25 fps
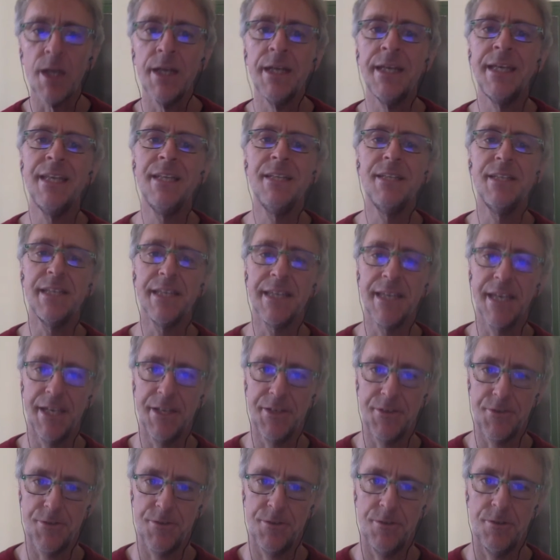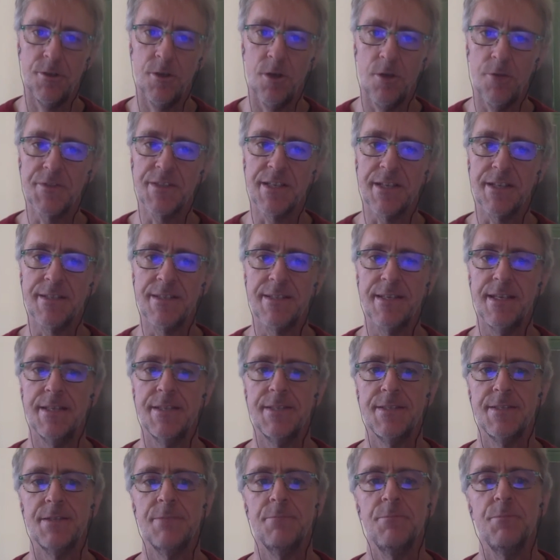indicator of
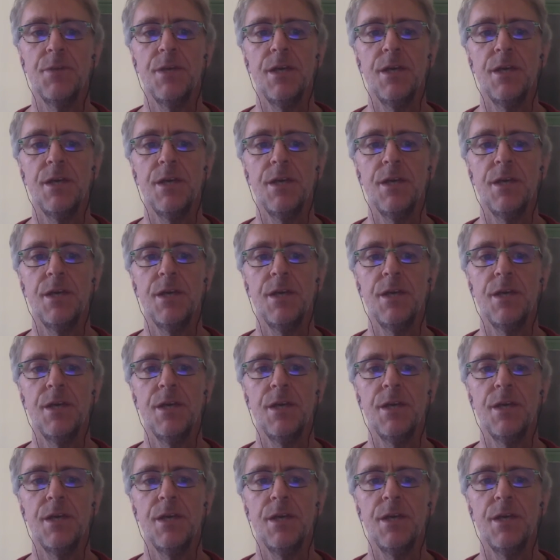success.